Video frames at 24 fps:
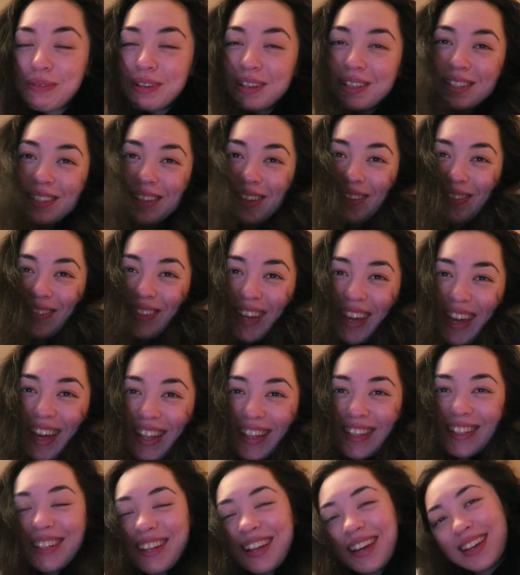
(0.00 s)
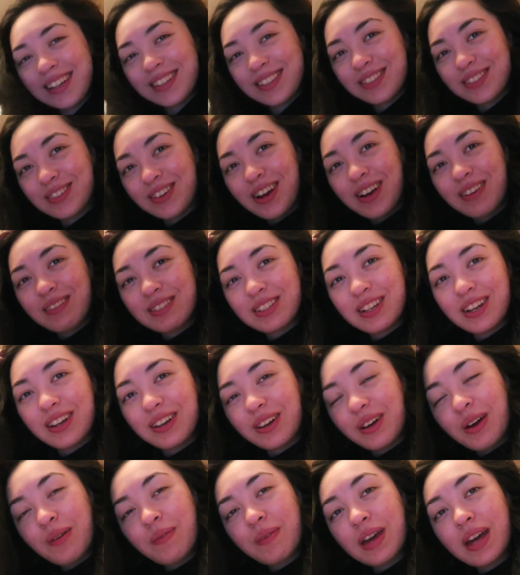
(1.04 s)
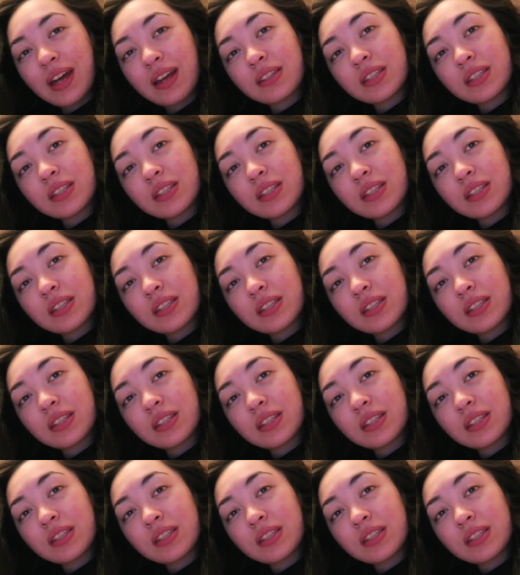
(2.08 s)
Please don't forget to like, subscribe, share and comment.